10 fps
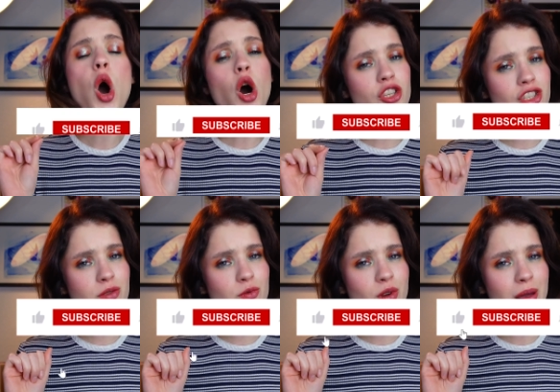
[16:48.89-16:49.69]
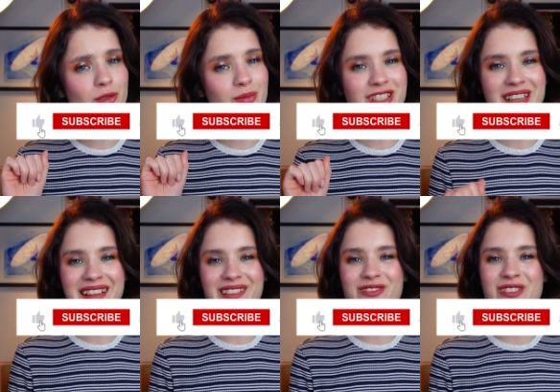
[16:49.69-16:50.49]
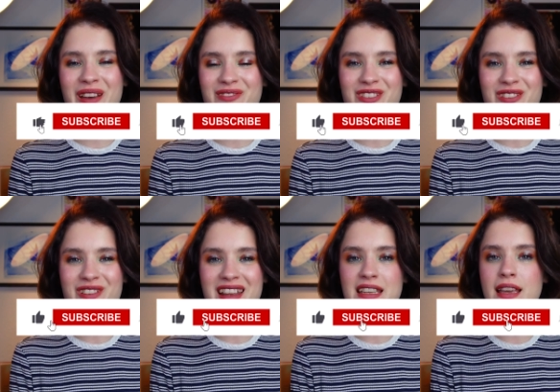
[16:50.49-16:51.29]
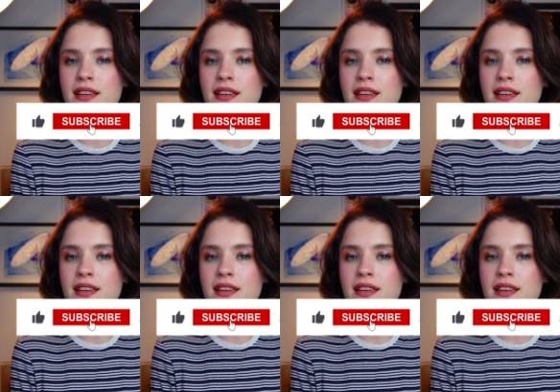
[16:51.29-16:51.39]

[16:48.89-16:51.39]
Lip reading: Also subscribe to my channel if you haven't already,